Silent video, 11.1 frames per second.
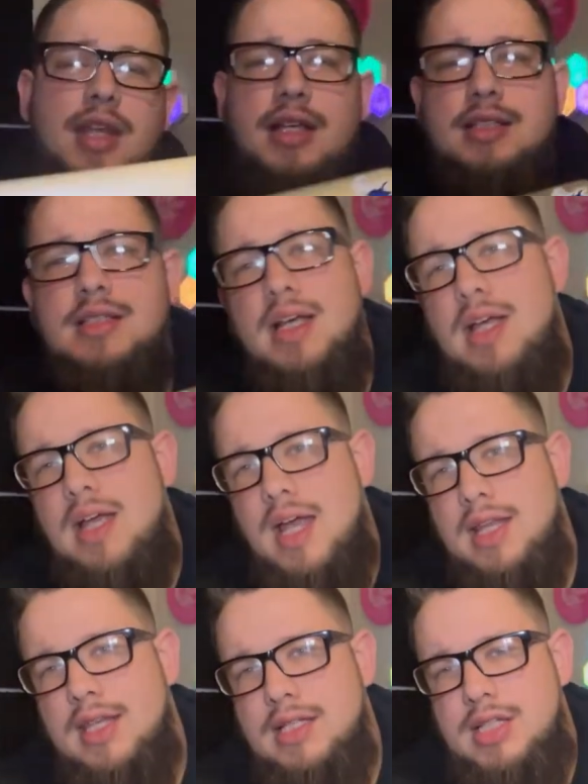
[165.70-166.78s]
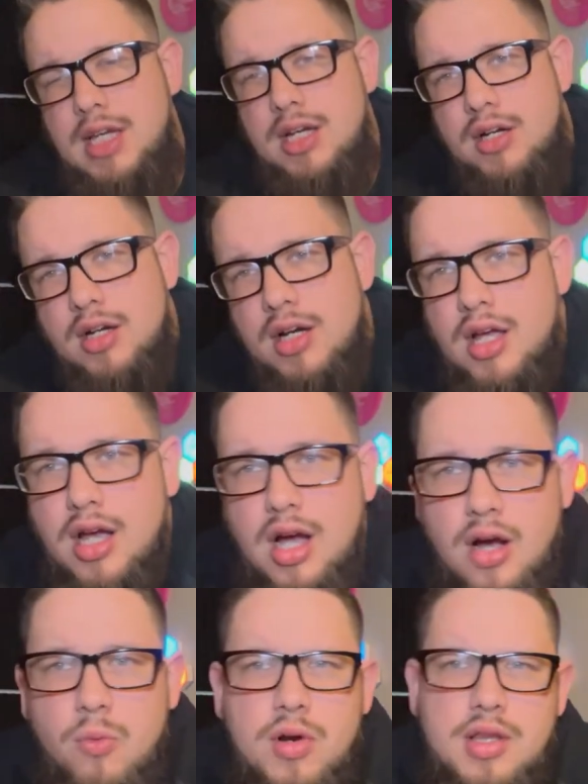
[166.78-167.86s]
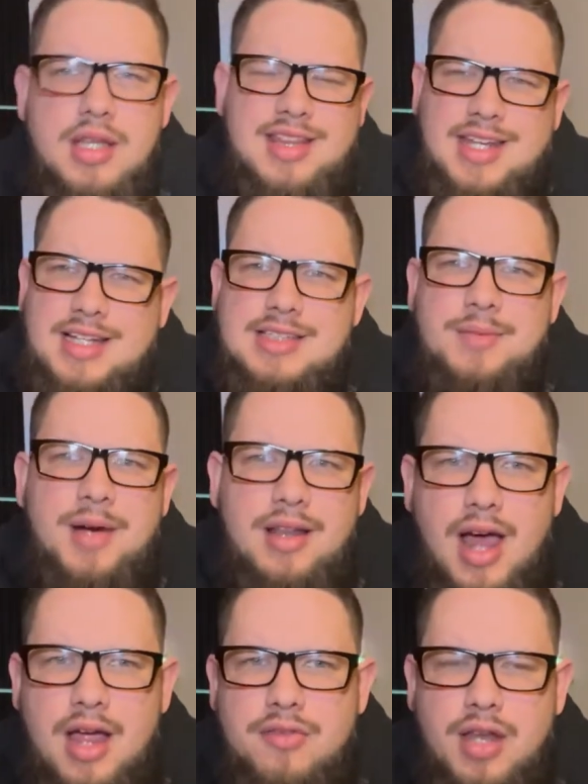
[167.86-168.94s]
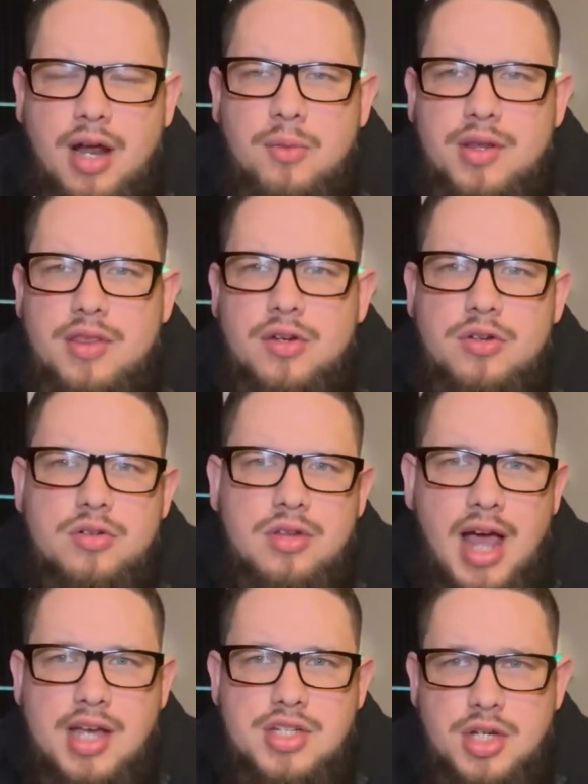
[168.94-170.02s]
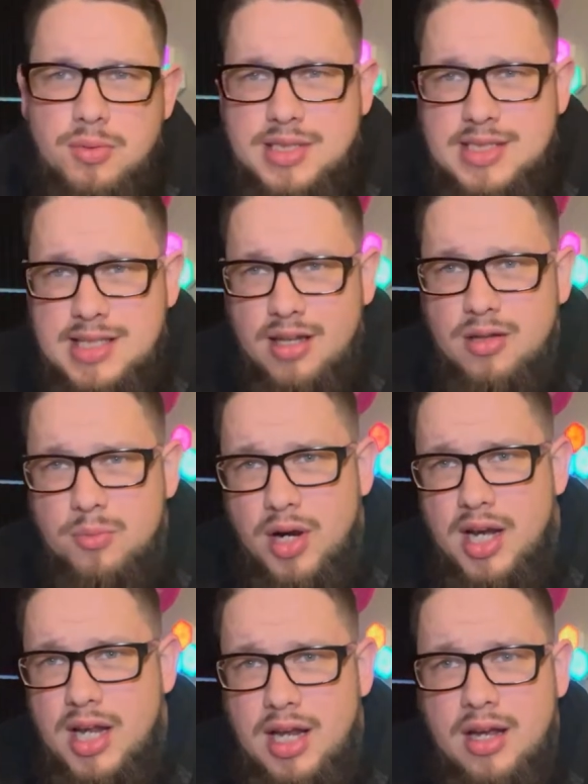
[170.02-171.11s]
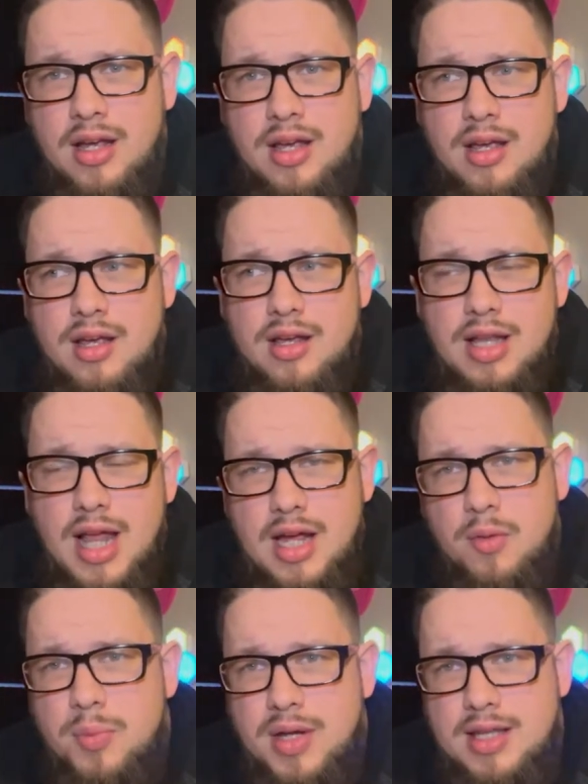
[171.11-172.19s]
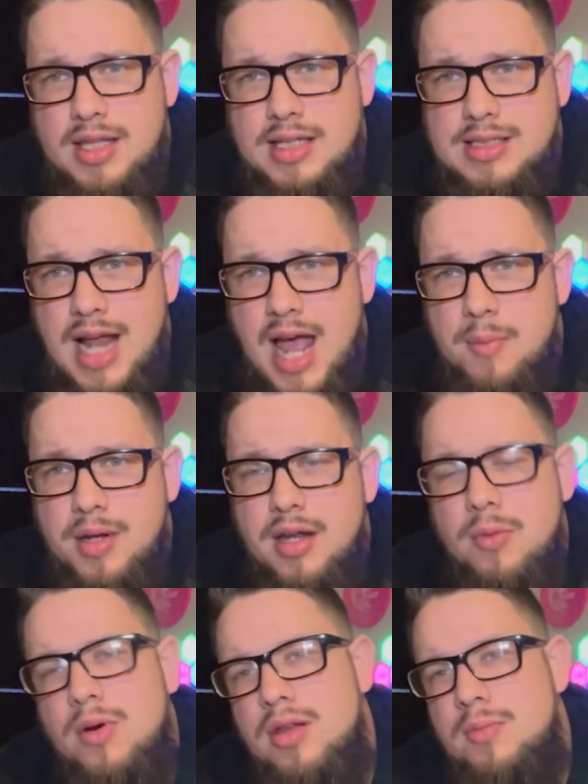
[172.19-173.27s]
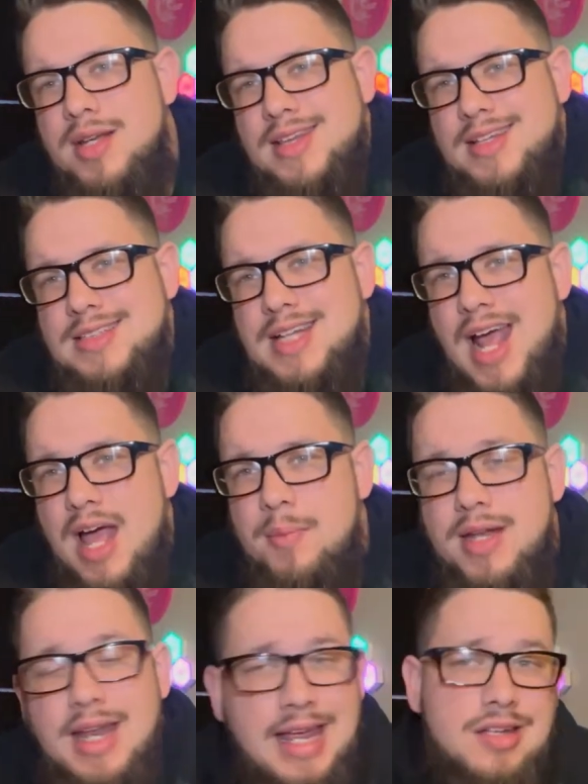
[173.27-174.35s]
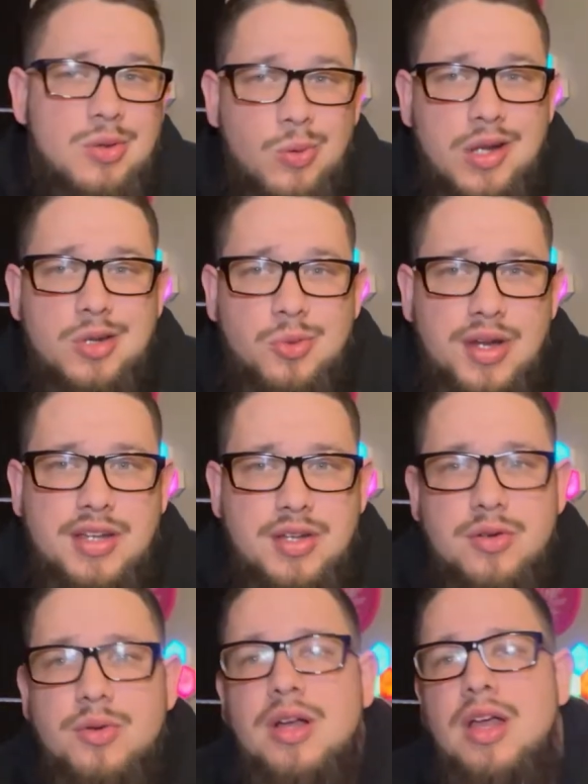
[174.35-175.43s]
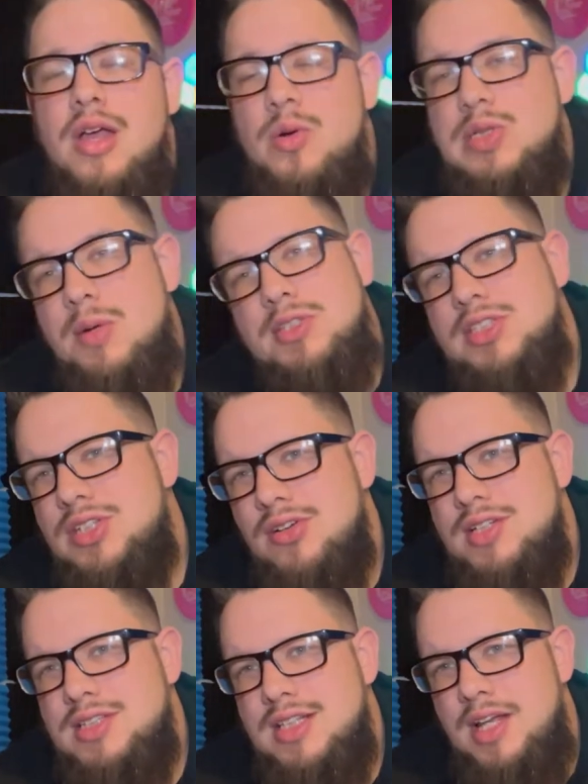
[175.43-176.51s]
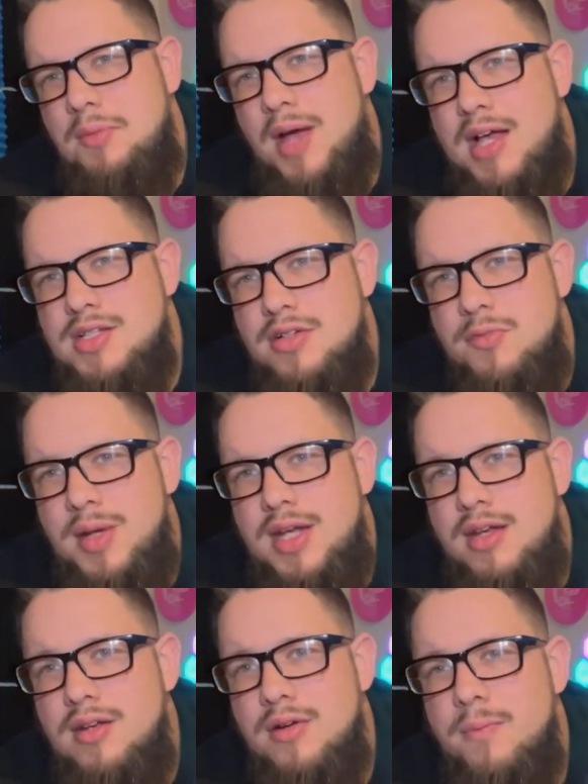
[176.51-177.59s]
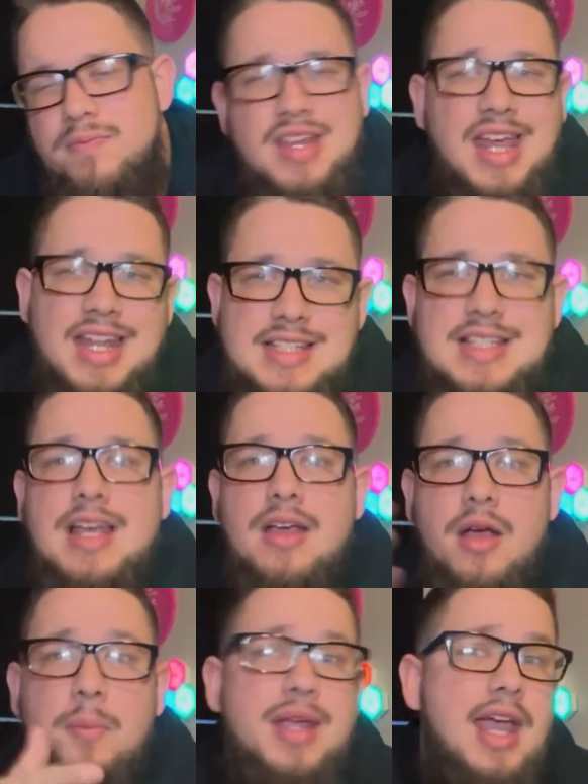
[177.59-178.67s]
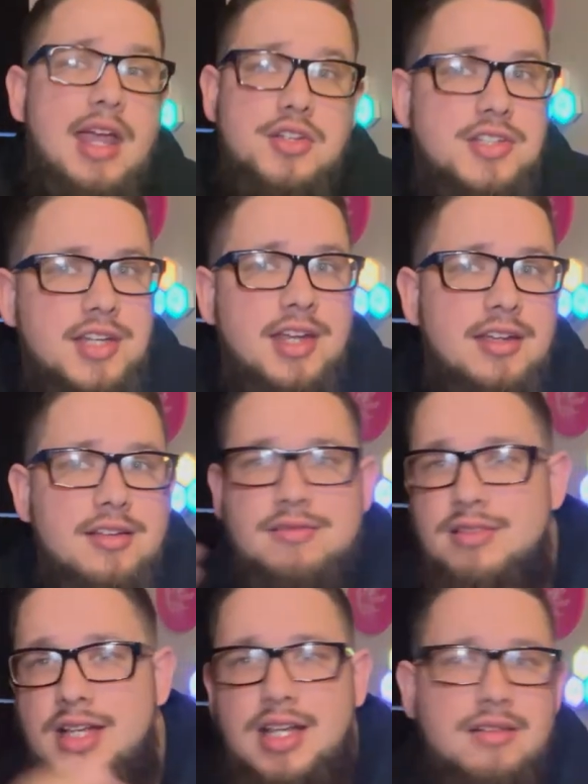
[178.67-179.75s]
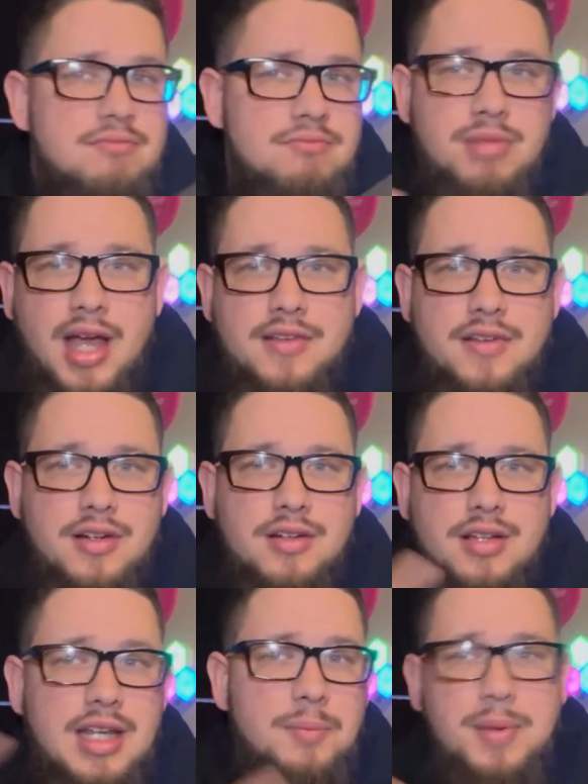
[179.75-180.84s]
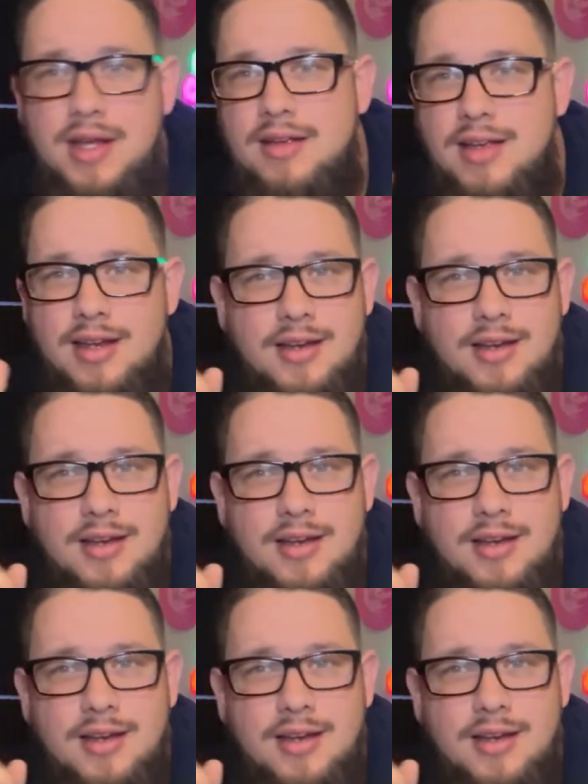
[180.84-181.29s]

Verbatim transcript: this in this year. Uh, one of the things in my life that I went through last year was celebrating like big things that happened. And one of the big things that happened in 2022 was I was installed as the lead pastor of Beacon Hill. Hence, BHC, lead pastor, lead P, get